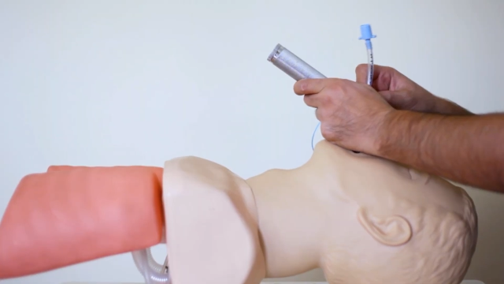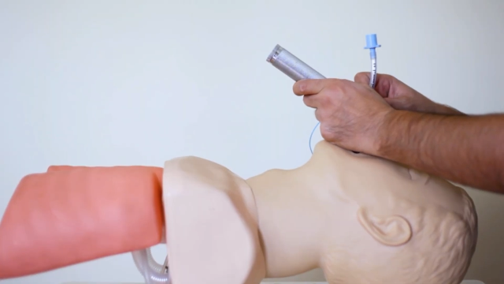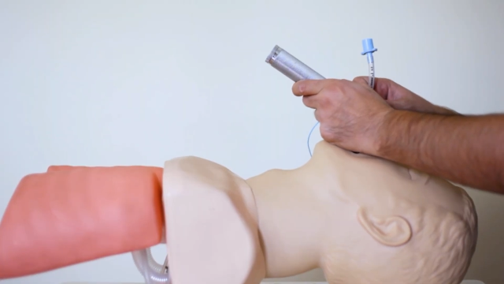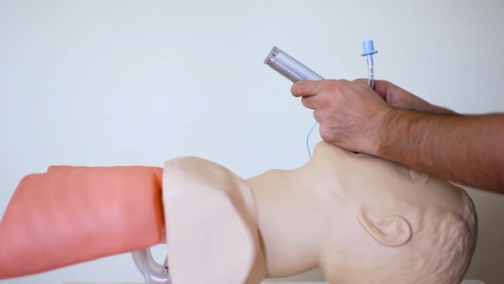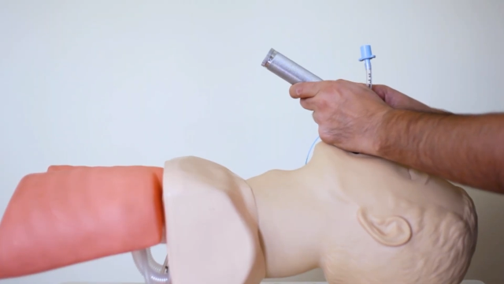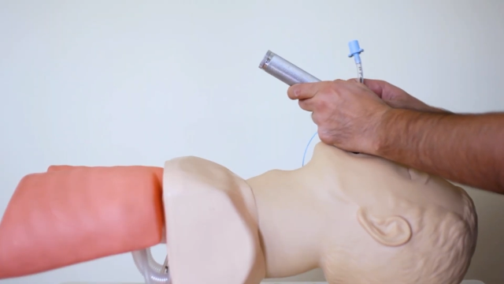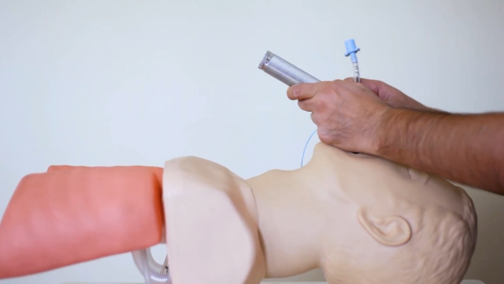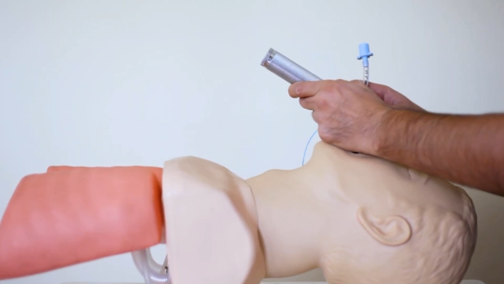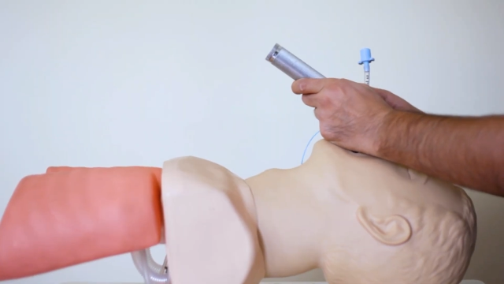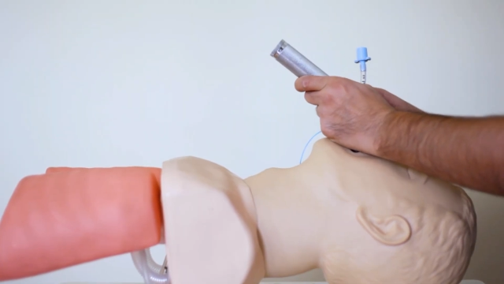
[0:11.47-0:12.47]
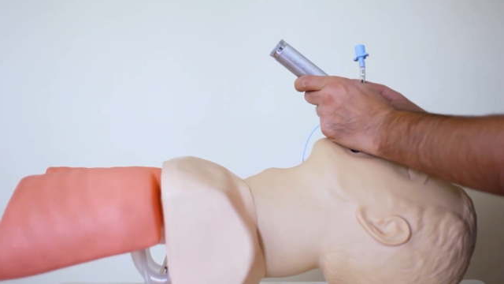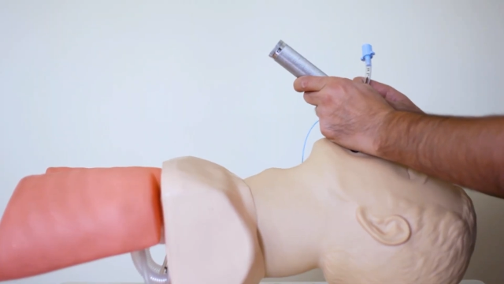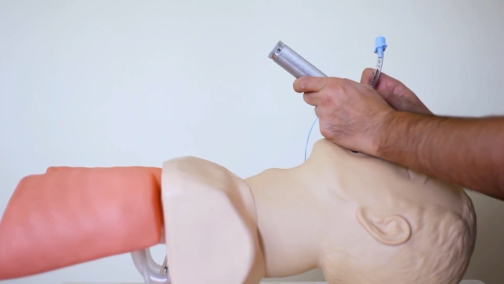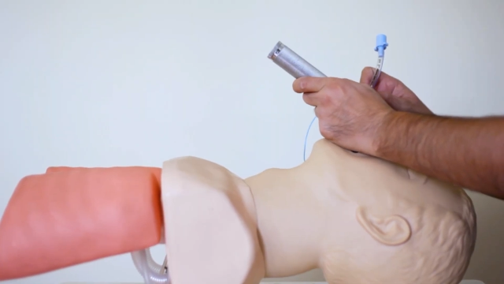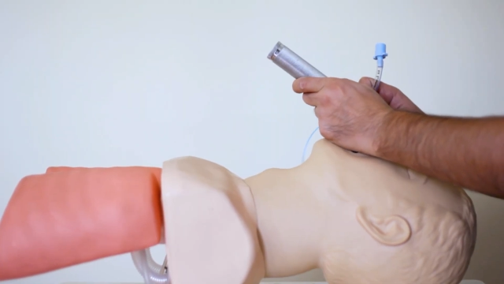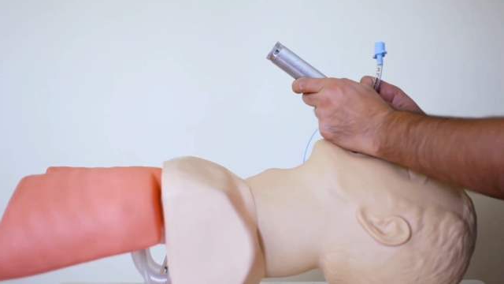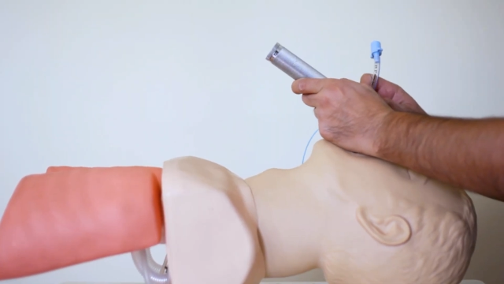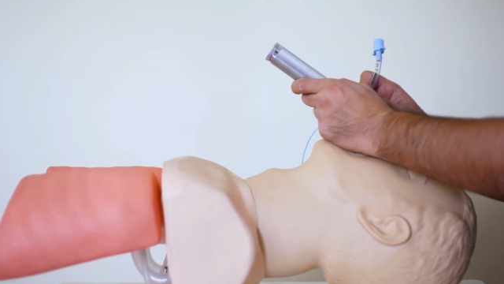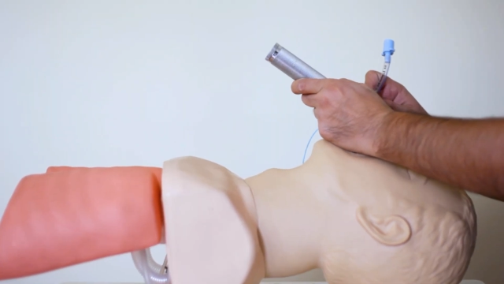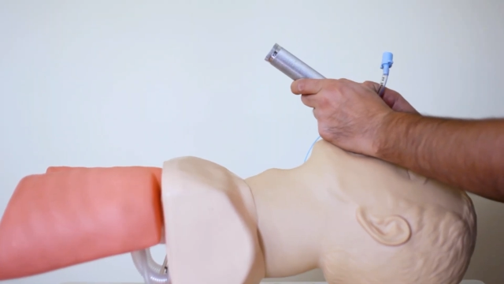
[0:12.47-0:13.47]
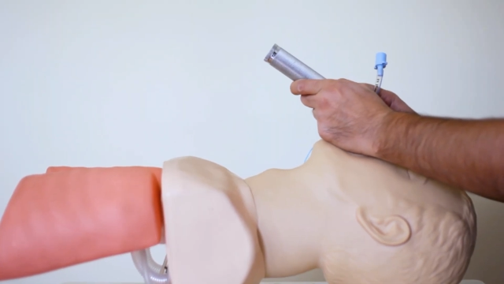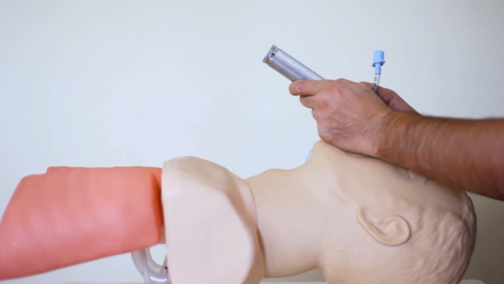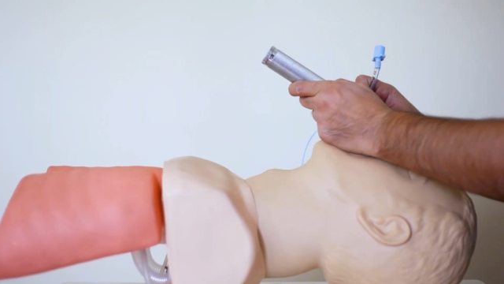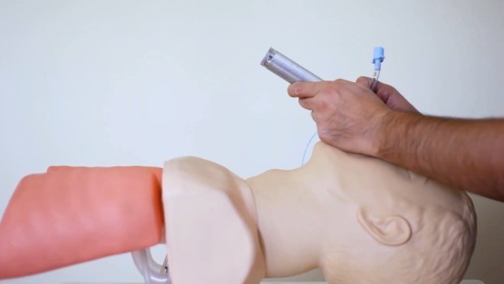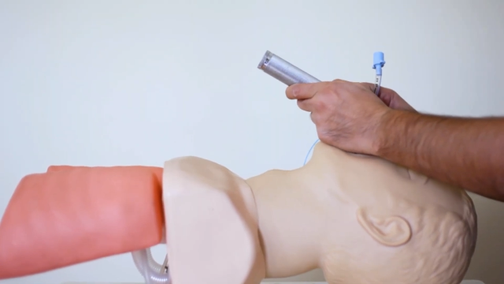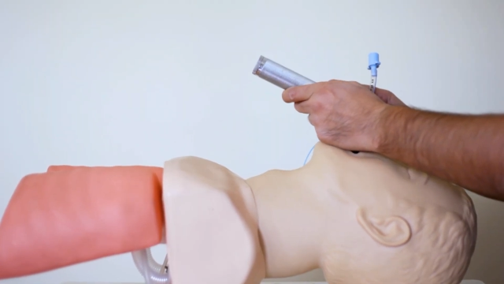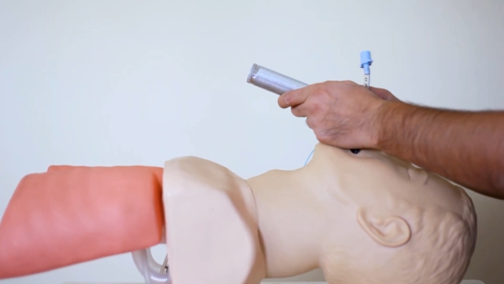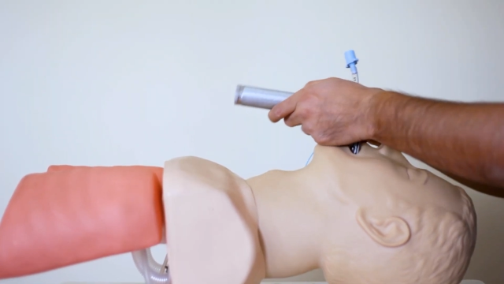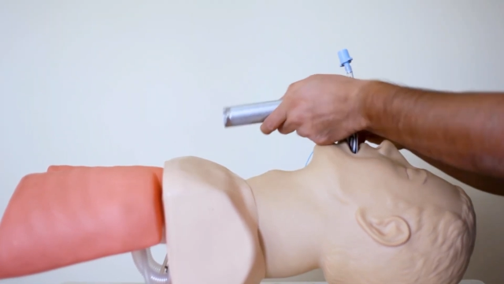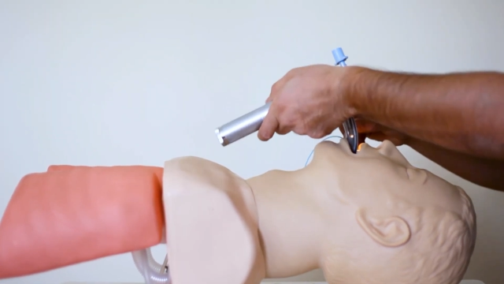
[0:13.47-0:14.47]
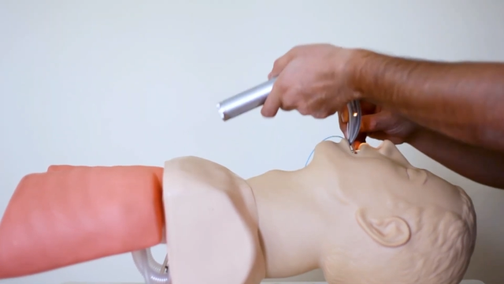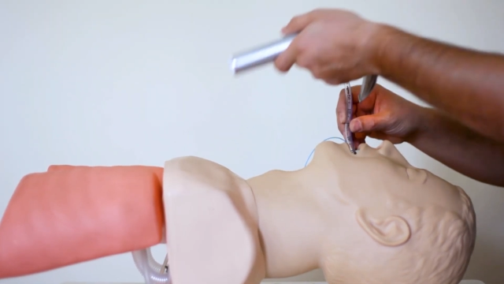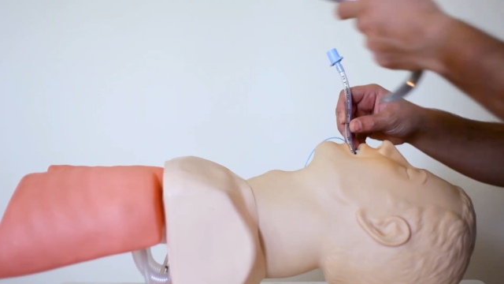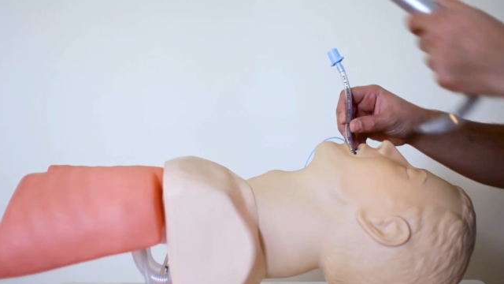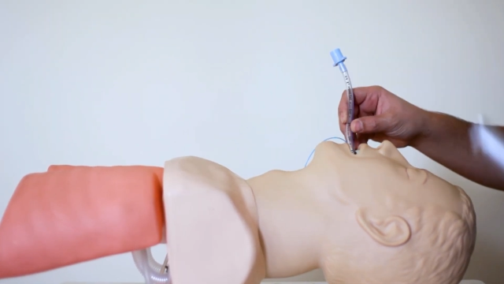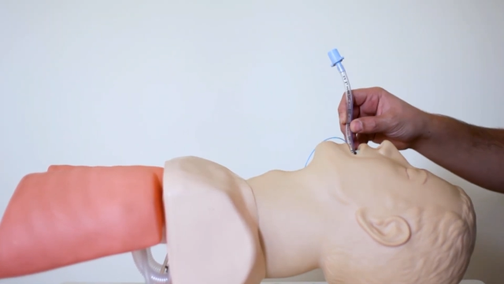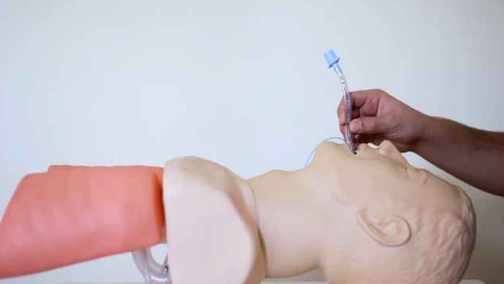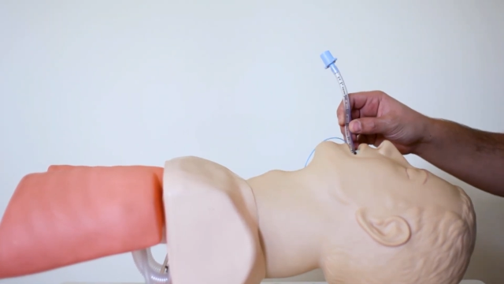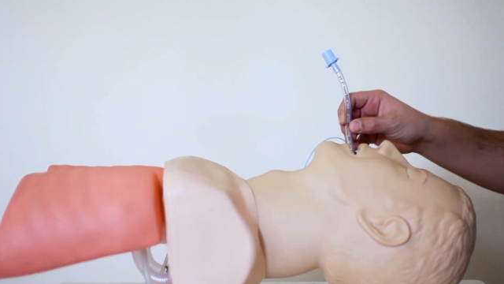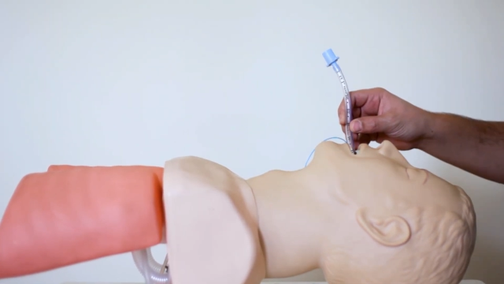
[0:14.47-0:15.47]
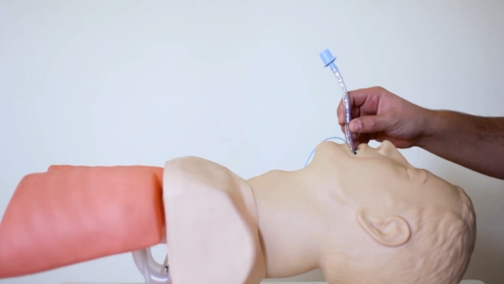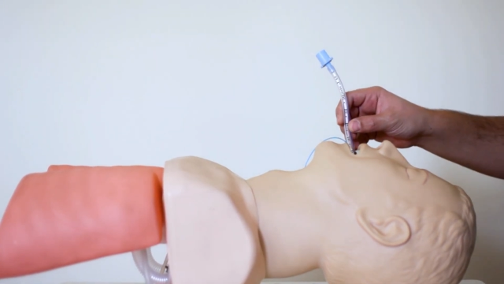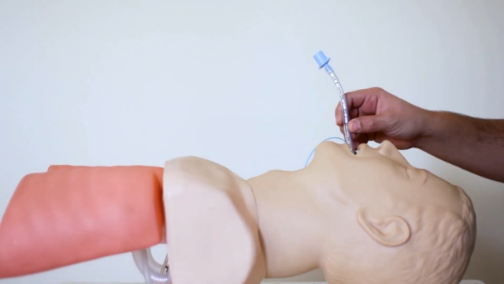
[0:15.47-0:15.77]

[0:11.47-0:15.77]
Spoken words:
(no speaker visible)